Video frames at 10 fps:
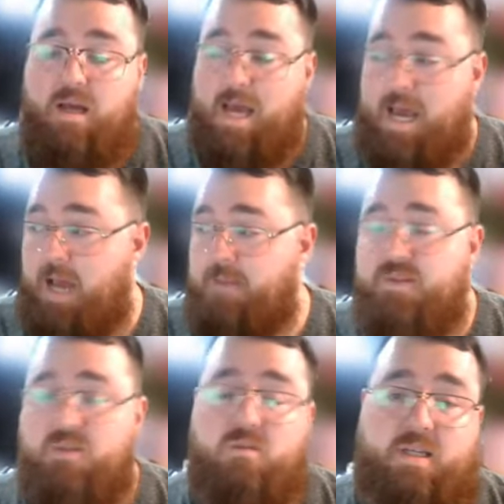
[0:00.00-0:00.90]

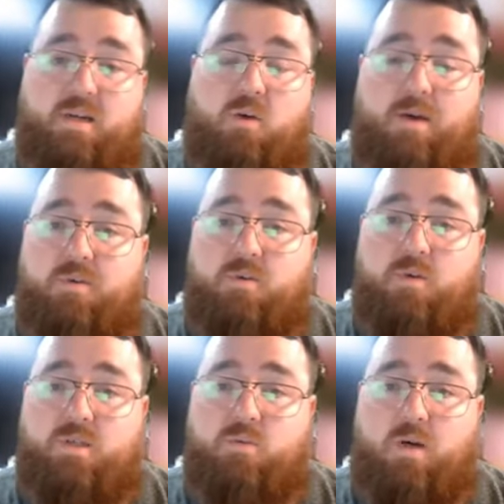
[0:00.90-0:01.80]
absolutely go after
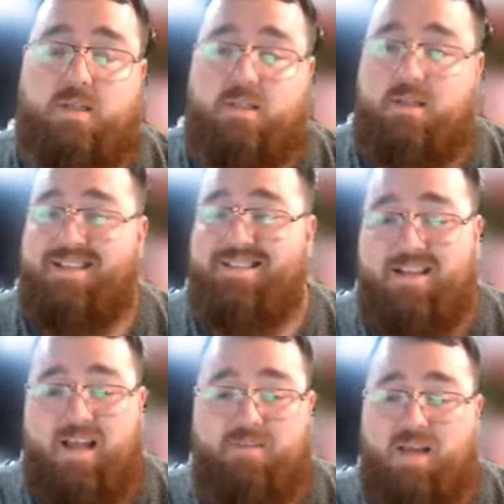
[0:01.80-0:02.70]
Christian Watson. He's going
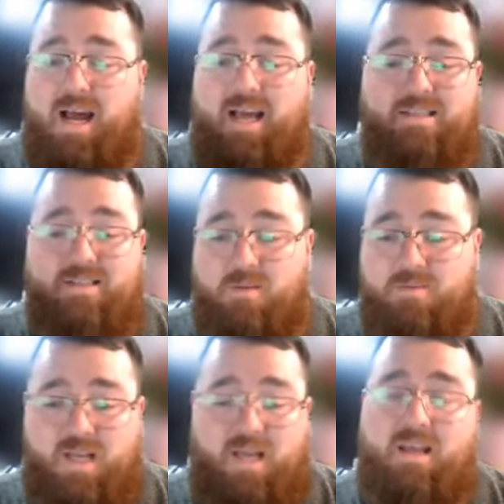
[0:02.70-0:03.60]
to have the highest
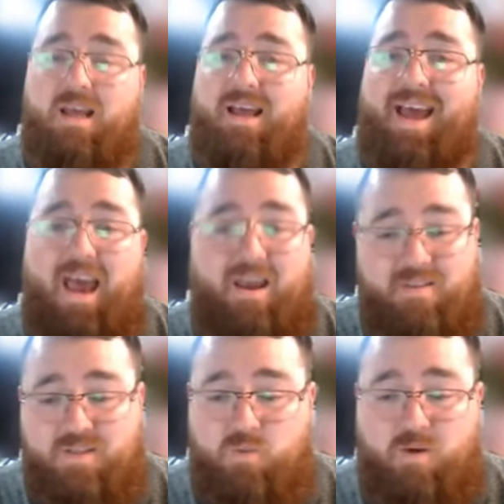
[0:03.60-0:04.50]
upside out of
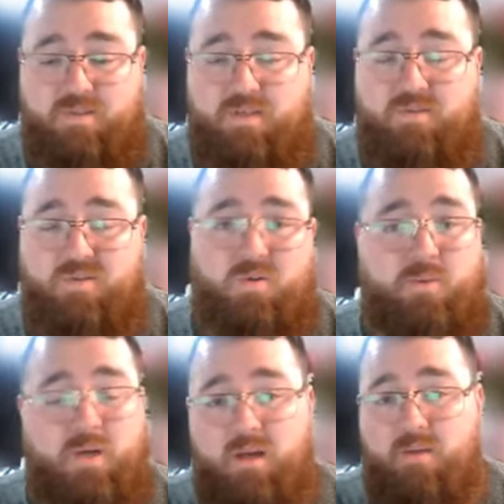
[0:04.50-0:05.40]
this wide receiver group
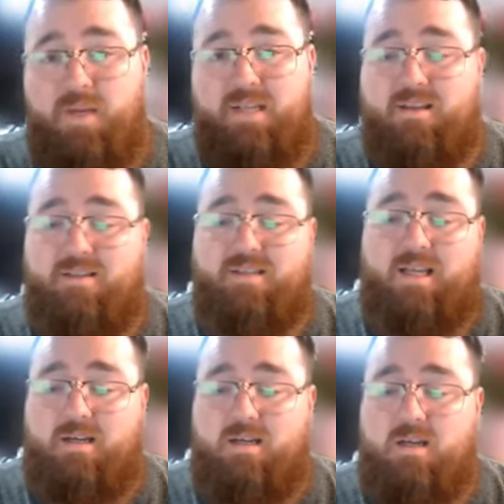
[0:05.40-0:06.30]
based on
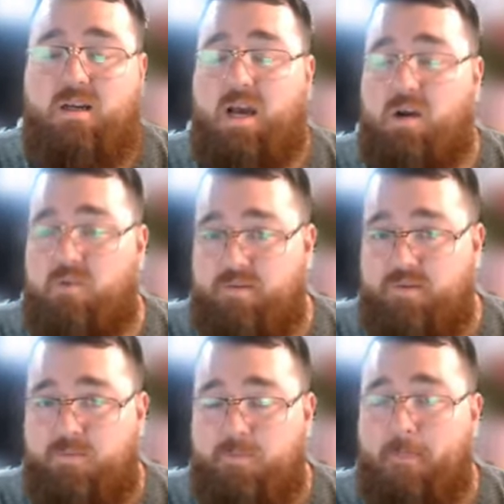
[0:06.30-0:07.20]
data.
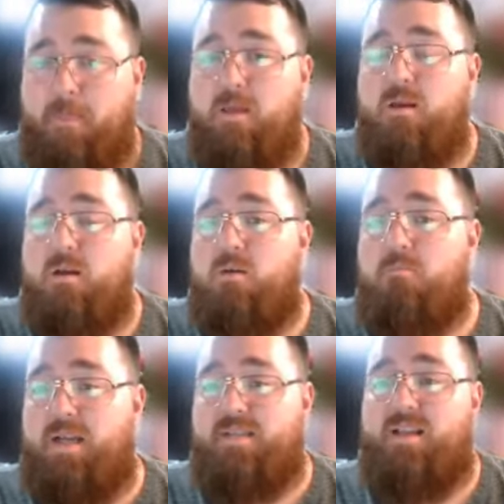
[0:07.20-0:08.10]
However,
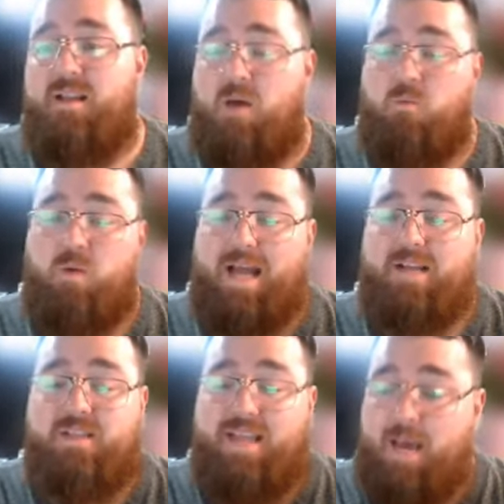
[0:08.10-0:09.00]
based on how, what
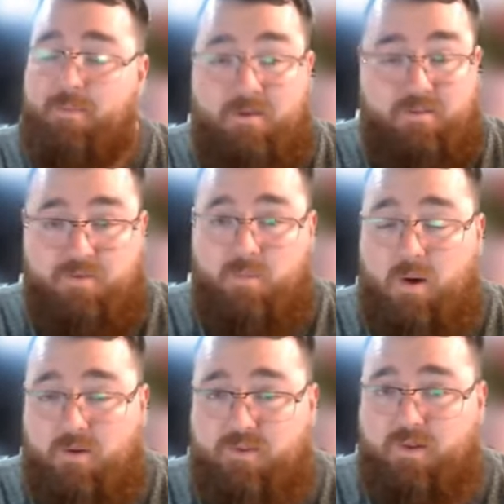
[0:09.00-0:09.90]
actually happened on the
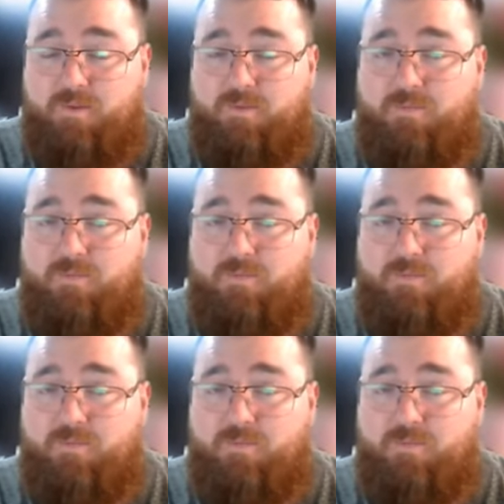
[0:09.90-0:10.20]
football field,